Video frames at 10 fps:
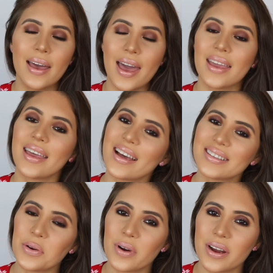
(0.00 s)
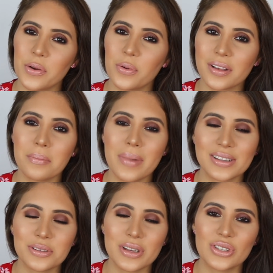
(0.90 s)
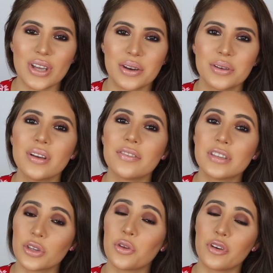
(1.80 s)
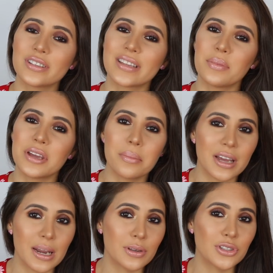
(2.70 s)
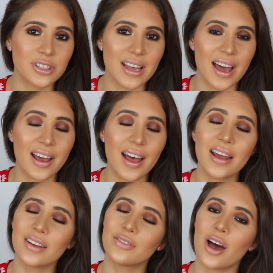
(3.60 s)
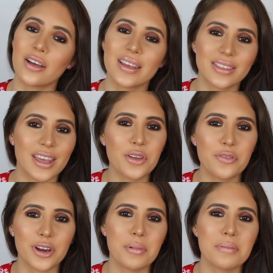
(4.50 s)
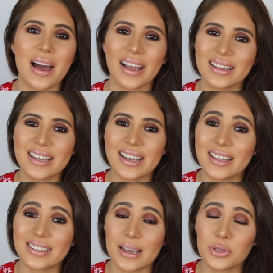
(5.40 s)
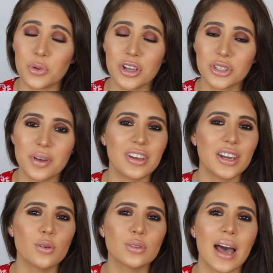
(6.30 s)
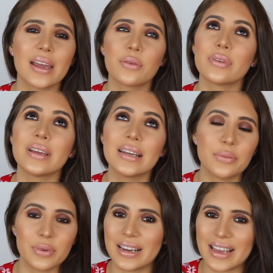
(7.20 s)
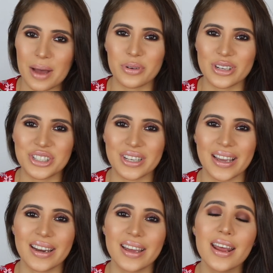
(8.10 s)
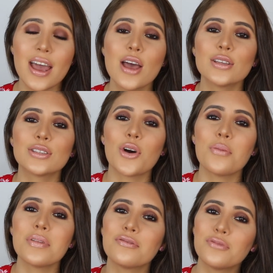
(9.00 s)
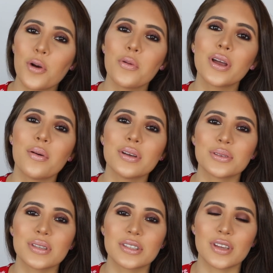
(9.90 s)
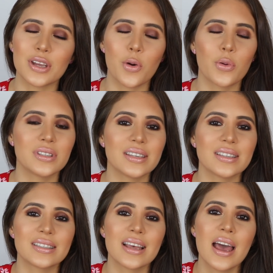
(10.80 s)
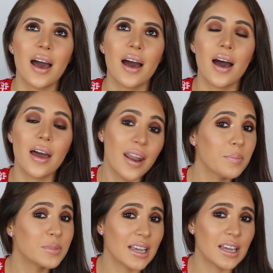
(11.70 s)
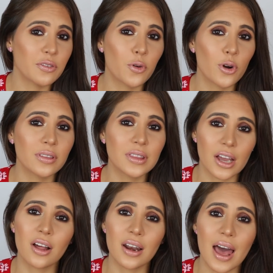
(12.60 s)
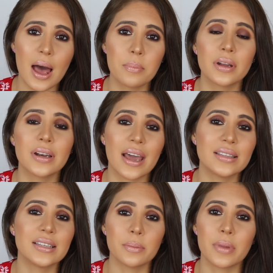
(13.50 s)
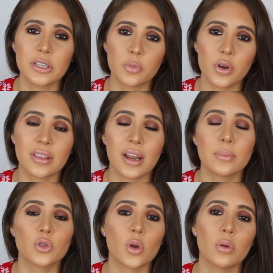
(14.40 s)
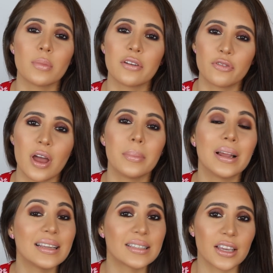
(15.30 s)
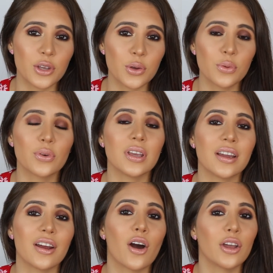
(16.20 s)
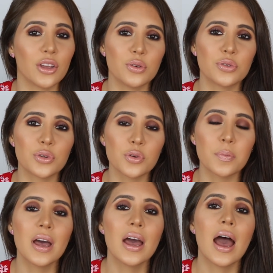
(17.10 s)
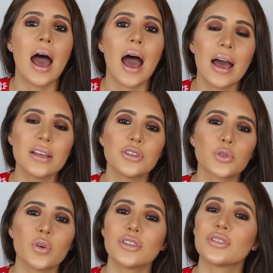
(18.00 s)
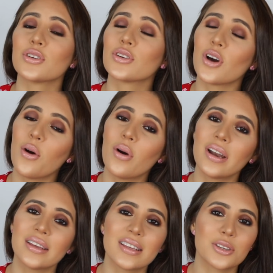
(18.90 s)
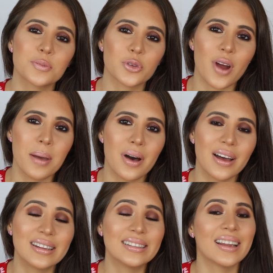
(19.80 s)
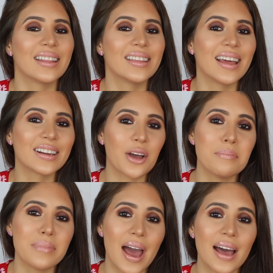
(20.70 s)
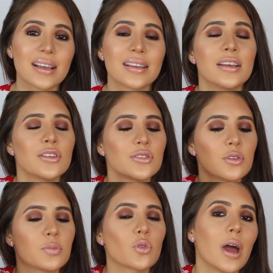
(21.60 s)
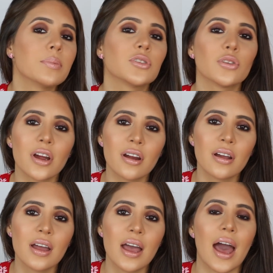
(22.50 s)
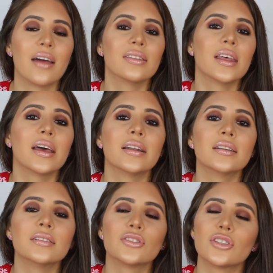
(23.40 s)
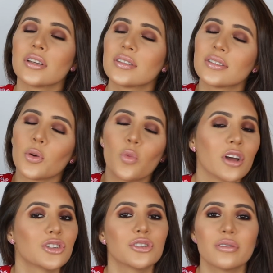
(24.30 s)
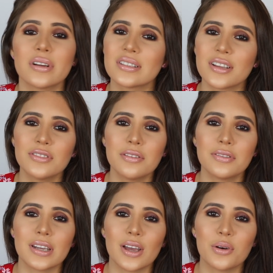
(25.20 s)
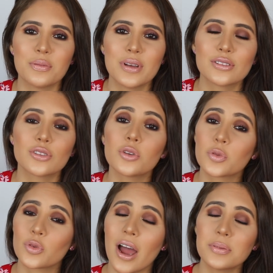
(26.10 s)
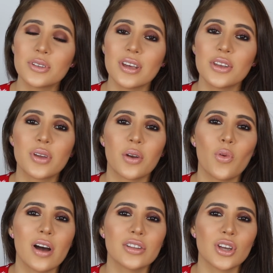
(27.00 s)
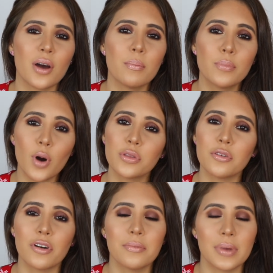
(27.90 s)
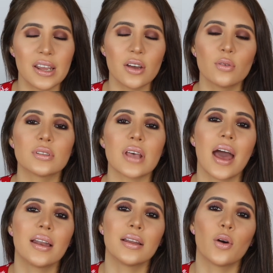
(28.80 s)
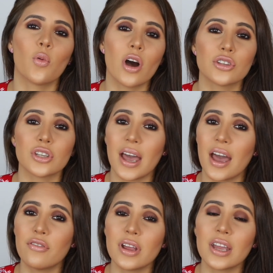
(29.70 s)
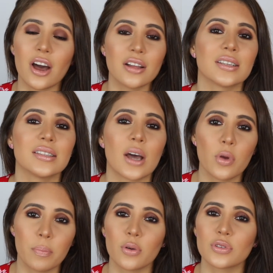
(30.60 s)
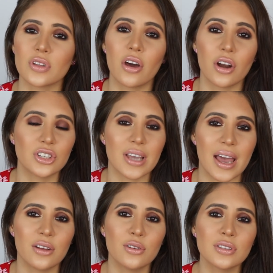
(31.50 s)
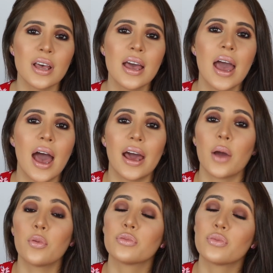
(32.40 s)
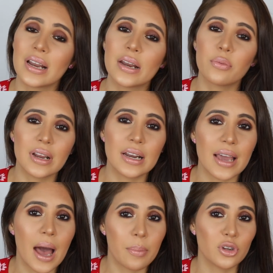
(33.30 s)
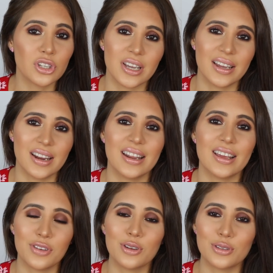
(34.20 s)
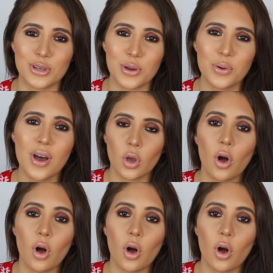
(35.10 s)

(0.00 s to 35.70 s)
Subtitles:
Hey guys, how are you? Welcome back to my channel. If this is your first time here, my name is Jordana, and if not, then thank you for coming back and taking the time to watch my videos. I really appreciate it. So before we go into this video, which is an update for the collab 19 by Spring that I'm doing with my friend Melissa Q here on YouTube, I just want you to go and hit the subscribe button and then come back, subscribe to her, and then just watch the rest of the video. So subscribe so that you can watch both of our videos and watch every content that we post on our channels, and I would really appreciate it if you do.